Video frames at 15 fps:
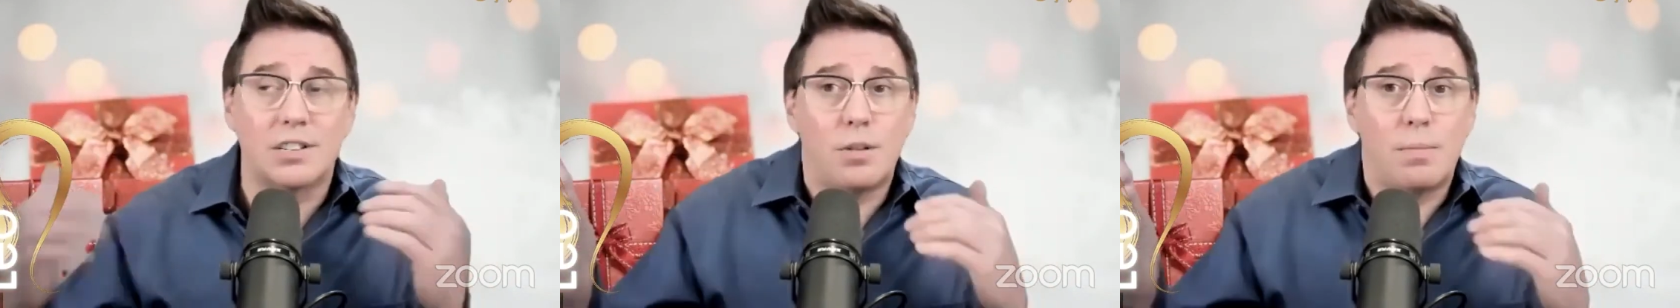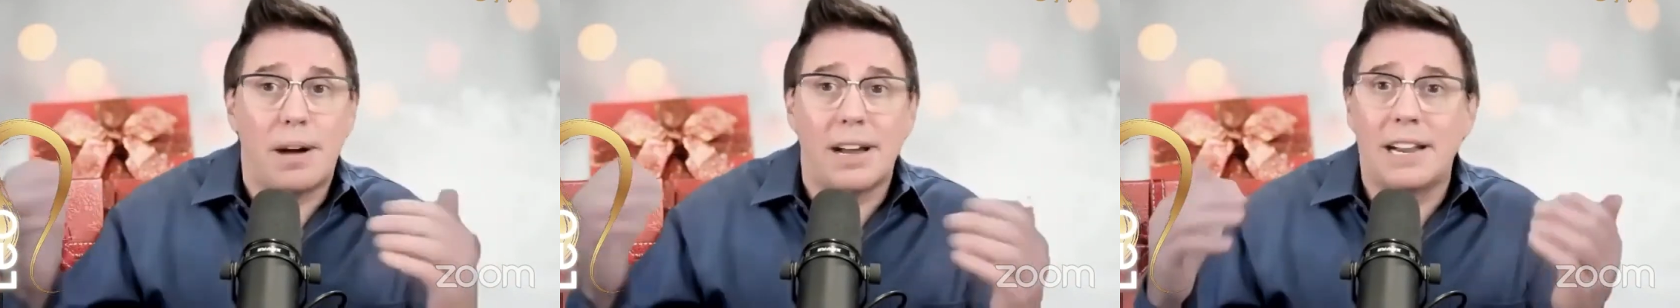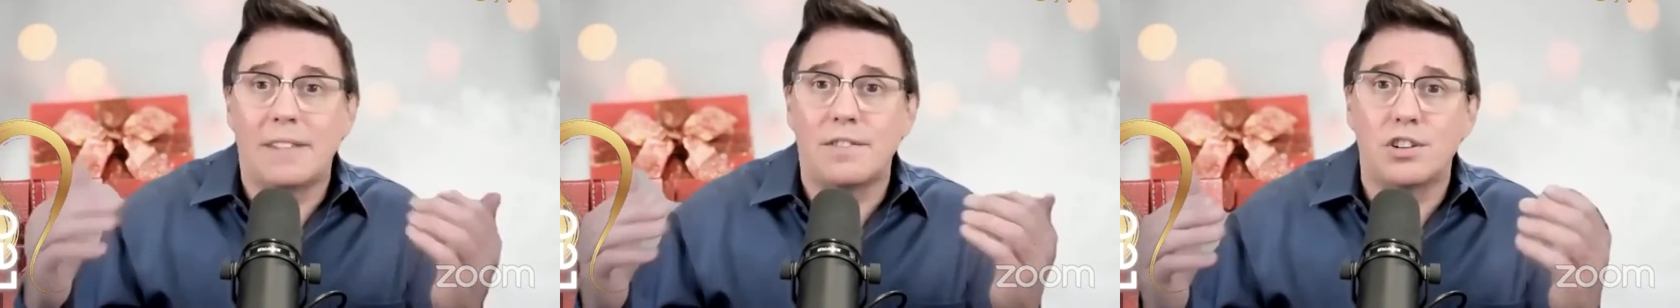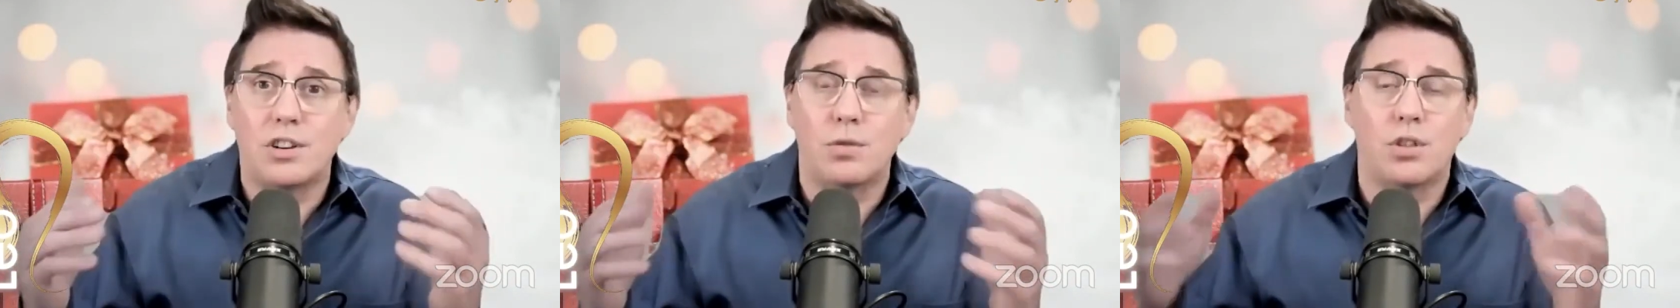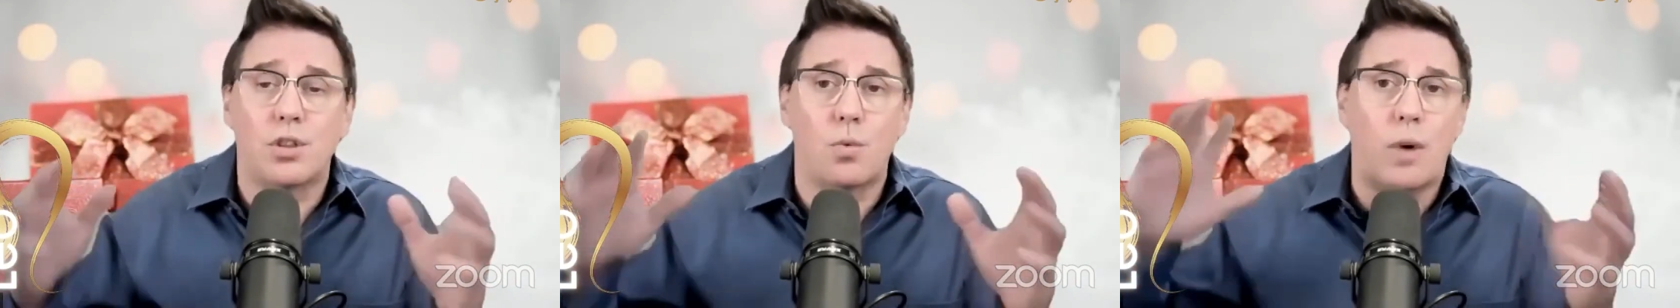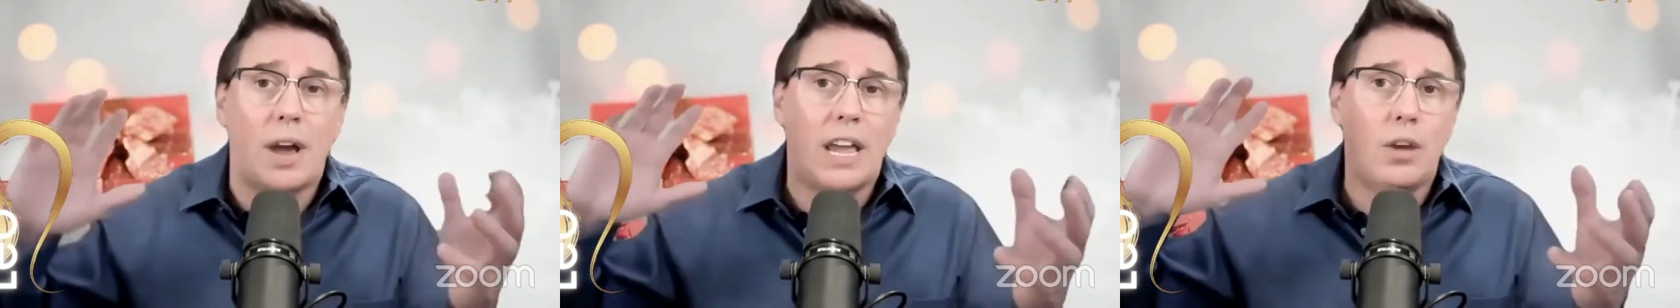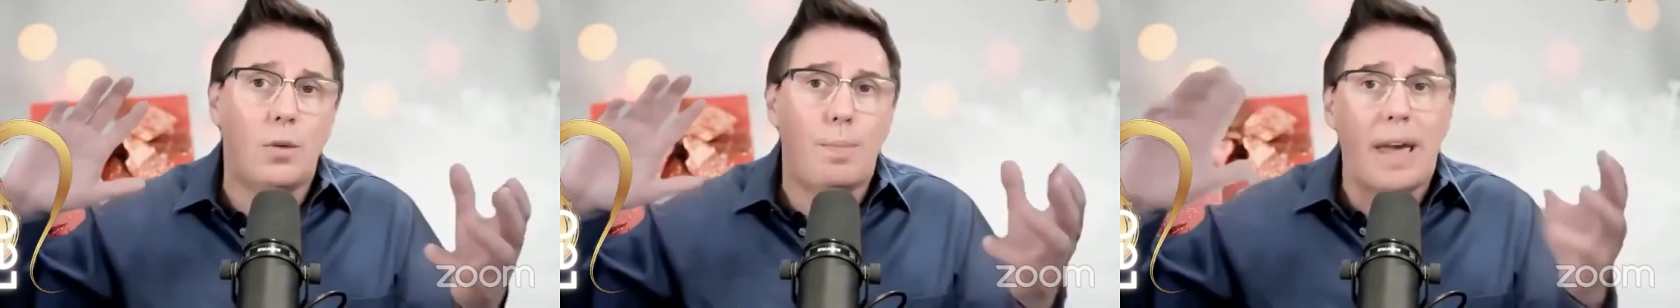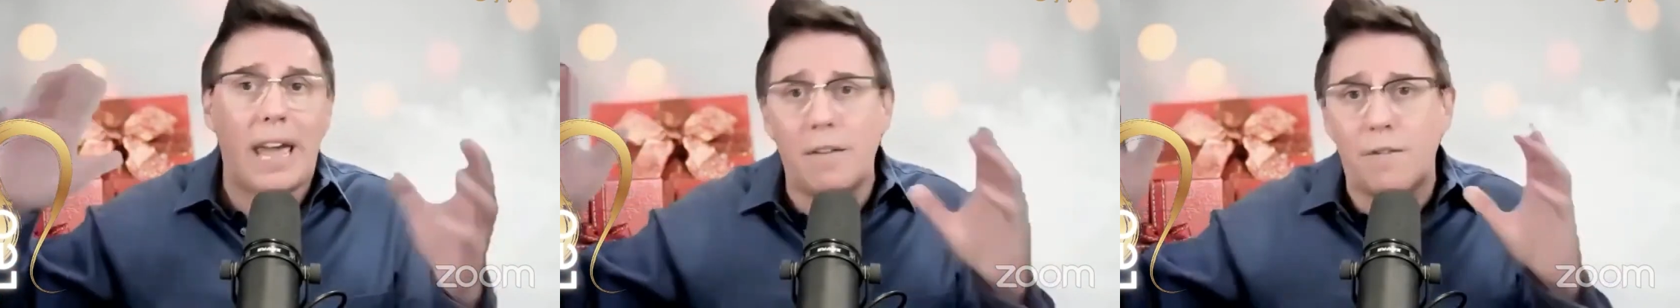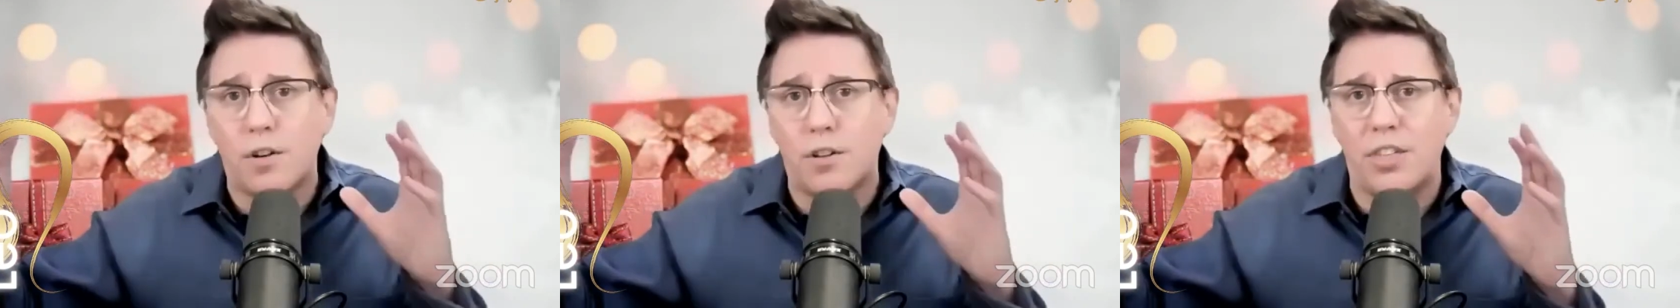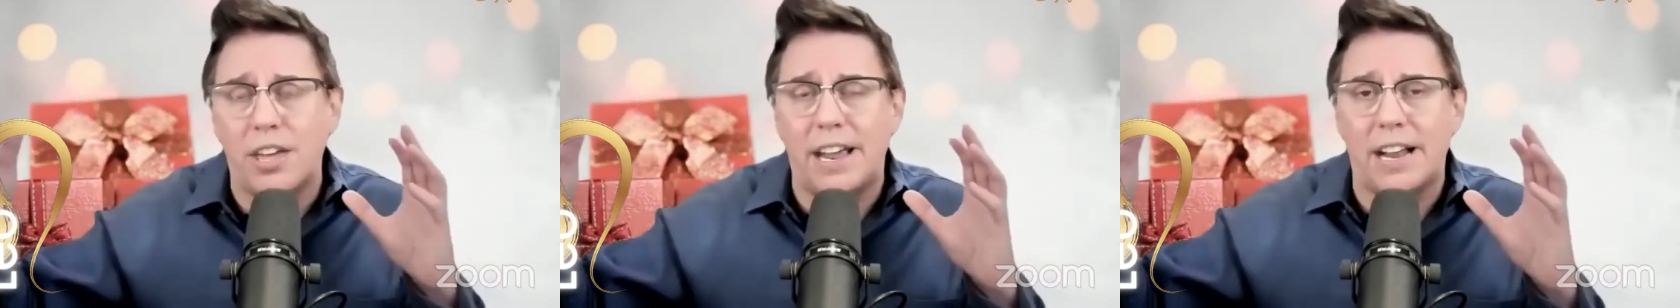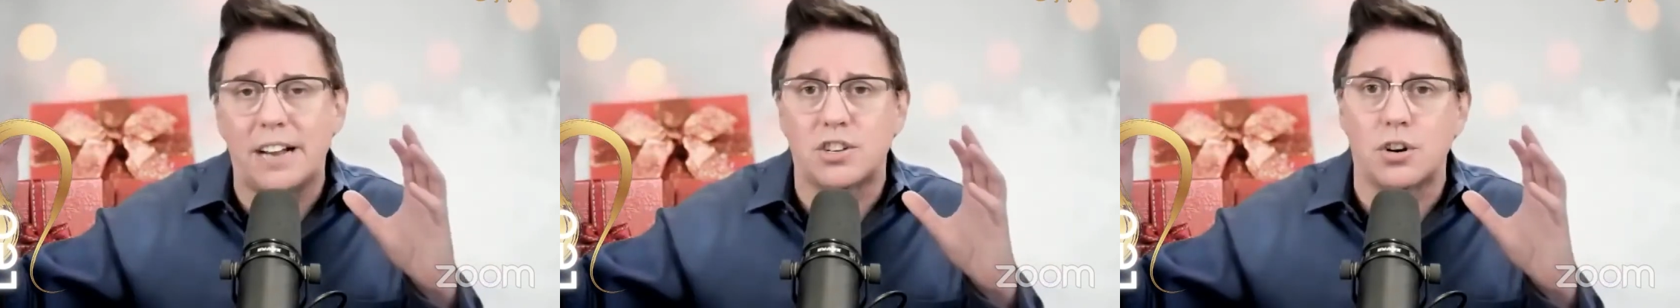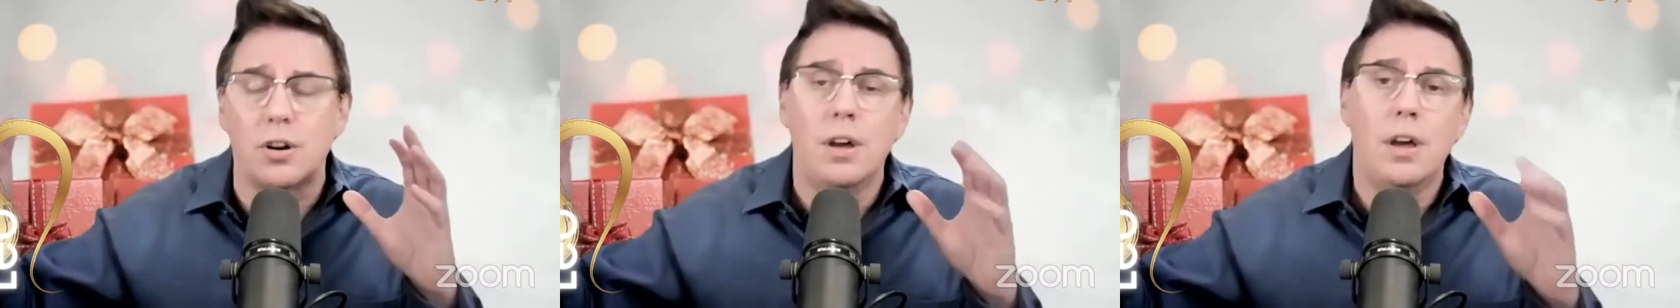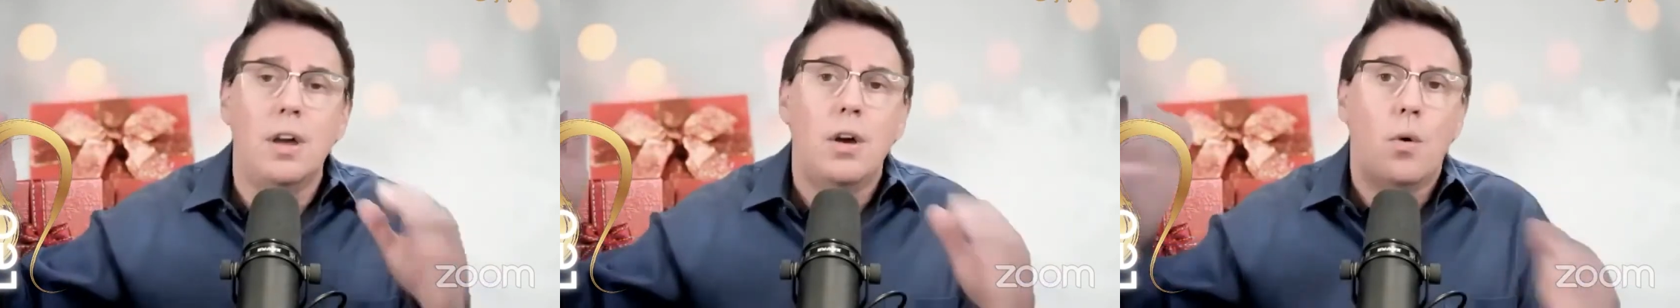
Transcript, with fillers: So it might have to do with the way you pay for things or